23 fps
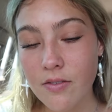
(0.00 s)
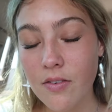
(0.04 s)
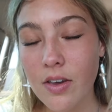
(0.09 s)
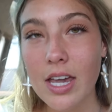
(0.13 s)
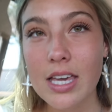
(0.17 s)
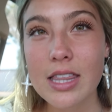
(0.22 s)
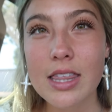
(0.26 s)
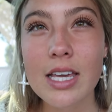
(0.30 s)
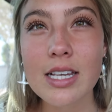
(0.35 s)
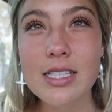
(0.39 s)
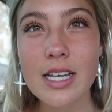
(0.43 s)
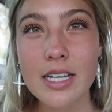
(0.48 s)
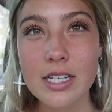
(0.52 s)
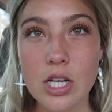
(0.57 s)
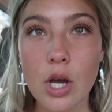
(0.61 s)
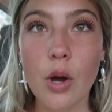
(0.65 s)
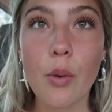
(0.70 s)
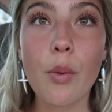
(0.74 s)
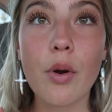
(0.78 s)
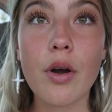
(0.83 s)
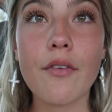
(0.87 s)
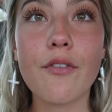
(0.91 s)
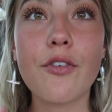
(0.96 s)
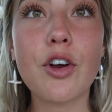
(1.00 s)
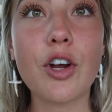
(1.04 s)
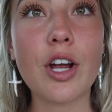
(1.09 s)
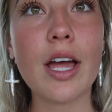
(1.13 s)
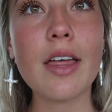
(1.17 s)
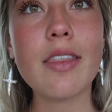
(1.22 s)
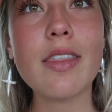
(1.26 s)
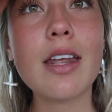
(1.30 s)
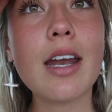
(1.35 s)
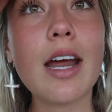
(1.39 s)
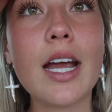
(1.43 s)
of like things I don't wanna
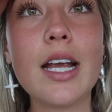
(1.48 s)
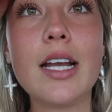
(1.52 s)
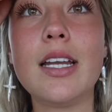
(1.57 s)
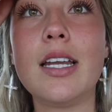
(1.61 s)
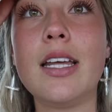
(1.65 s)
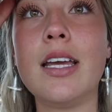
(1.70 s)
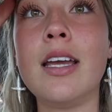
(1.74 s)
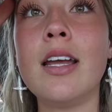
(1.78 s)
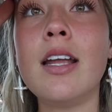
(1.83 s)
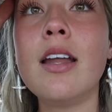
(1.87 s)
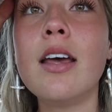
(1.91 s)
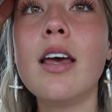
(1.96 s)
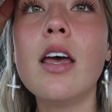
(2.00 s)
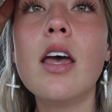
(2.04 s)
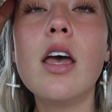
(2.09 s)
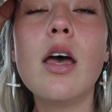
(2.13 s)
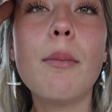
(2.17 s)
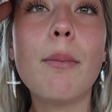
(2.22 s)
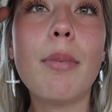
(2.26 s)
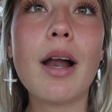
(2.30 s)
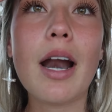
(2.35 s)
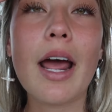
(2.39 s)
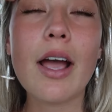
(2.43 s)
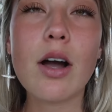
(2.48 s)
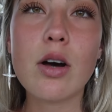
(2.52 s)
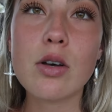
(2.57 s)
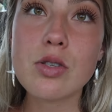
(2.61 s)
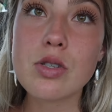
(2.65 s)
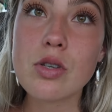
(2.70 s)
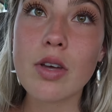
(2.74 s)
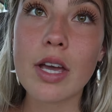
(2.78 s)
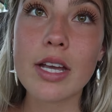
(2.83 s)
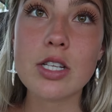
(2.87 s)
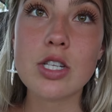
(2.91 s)
forget that I need, but I
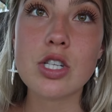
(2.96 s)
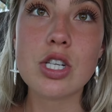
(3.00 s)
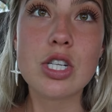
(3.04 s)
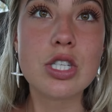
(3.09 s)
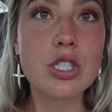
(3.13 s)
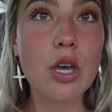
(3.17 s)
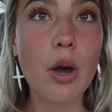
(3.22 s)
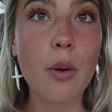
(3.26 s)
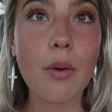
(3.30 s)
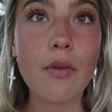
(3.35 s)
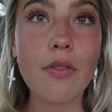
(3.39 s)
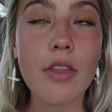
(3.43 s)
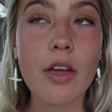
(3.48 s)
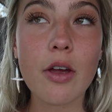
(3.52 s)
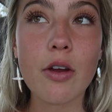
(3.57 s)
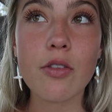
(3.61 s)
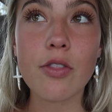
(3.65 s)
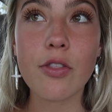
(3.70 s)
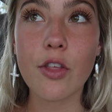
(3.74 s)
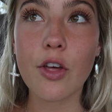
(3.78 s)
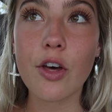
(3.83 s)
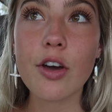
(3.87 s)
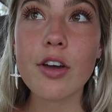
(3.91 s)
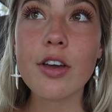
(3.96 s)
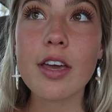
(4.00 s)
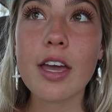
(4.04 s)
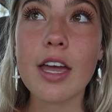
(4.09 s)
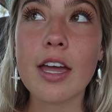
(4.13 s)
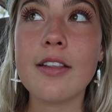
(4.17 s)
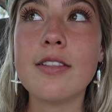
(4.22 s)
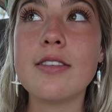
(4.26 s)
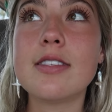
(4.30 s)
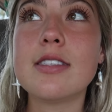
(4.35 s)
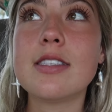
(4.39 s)
also like to just go in there and look
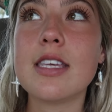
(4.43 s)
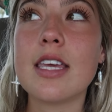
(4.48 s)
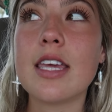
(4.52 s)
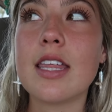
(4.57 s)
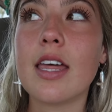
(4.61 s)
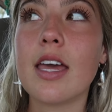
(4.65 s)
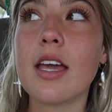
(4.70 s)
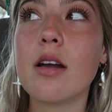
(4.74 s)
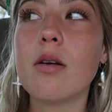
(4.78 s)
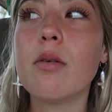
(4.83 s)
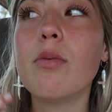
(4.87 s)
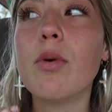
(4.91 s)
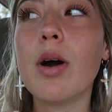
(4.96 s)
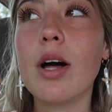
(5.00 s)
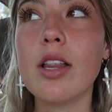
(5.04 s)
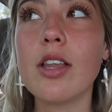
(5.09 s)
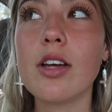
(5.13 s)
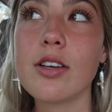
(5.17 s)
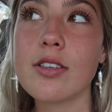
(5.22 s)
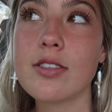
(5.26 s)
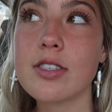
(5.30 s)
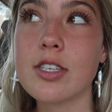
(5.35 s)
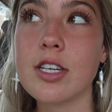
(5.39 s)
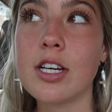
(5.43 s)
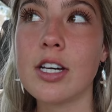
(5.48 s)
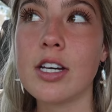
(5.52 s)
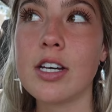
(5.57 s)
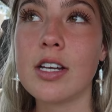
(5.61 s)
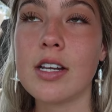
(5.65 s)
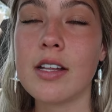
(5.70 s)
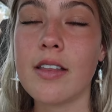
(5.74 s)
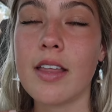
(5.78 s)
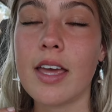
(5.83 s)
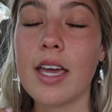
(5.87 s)
and see like what looks
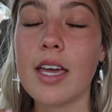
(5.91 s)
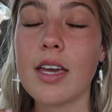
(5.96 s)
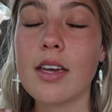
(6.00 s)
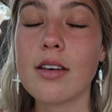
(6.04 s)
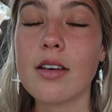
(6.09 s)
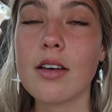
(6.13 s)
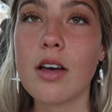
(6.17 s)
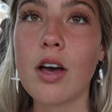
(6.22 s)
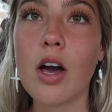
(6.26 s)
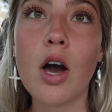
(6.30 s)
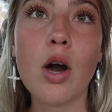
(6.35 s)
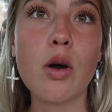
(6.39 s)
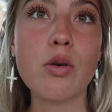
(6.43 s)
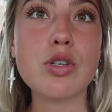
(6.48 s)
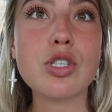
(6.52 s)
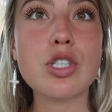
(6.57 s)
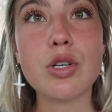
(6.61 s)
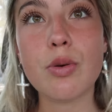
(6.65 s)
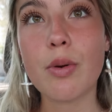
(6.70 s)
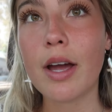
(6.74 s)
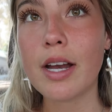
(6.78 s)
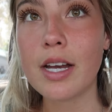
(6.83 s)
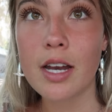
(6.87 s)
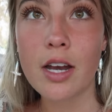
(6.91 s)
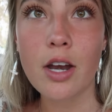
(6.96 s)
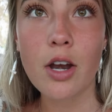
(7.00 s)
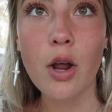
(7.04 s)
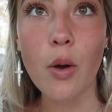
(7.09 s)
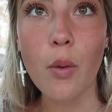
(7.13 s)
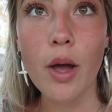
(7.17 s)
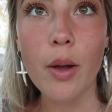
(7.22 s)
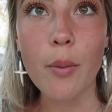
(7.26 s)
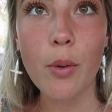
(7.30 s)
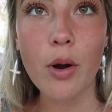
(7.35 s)
good and like, oh shoot, I didn't
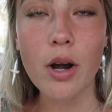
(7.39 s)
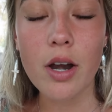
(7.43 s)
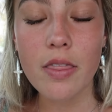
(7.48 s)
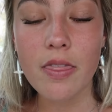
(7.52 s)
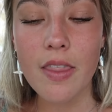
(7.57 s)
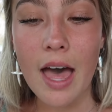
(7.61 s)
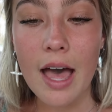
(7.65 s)
know I wanted